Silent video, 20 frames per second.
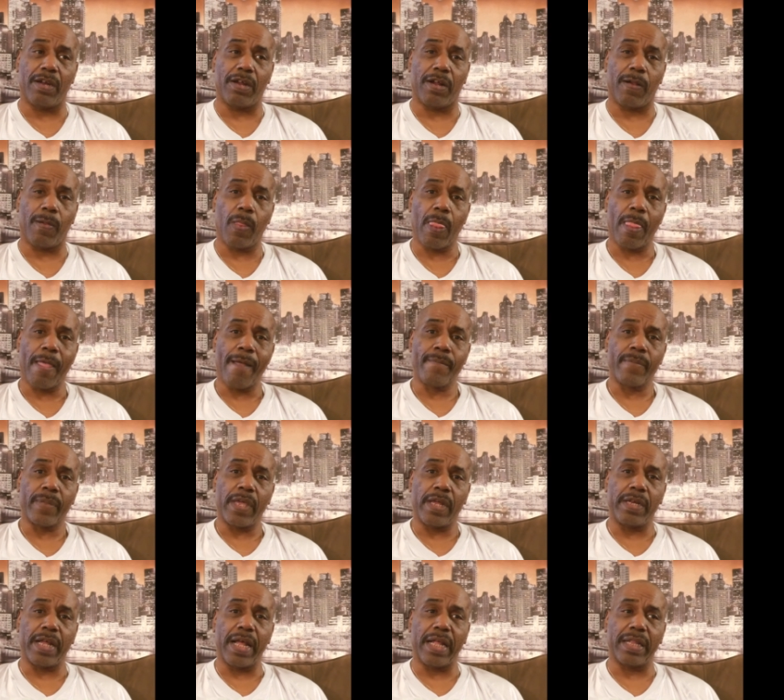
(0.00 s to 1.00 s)
or
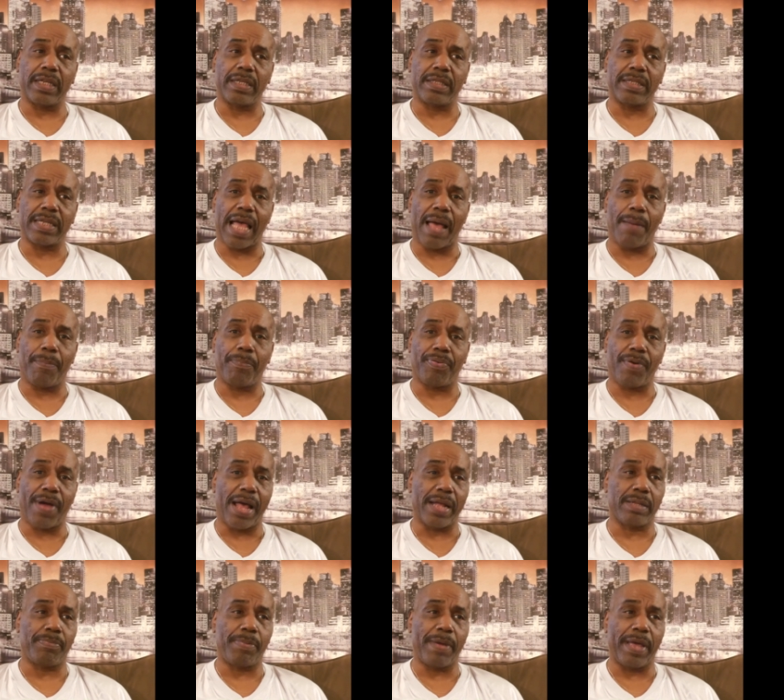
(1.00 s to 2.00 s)
another top
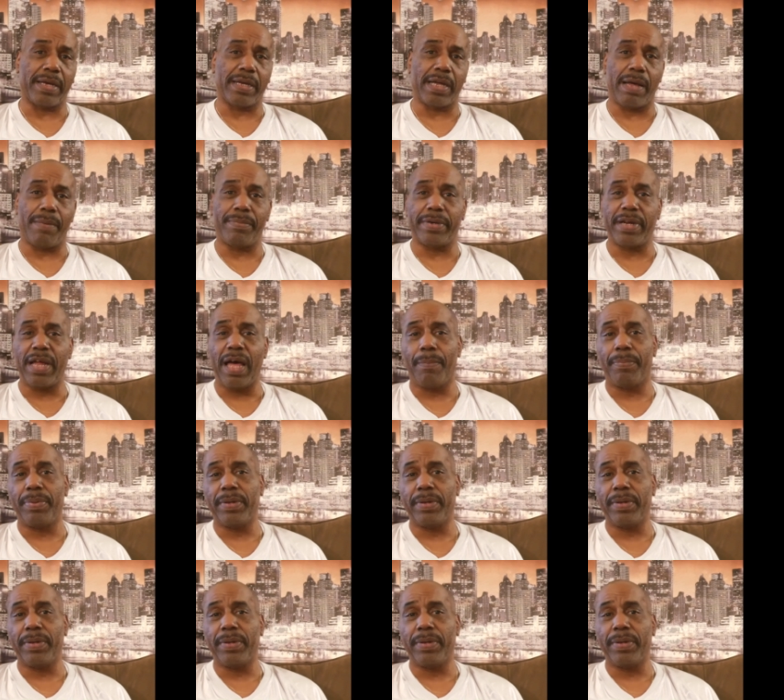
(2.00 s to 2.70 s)
prospect coming up,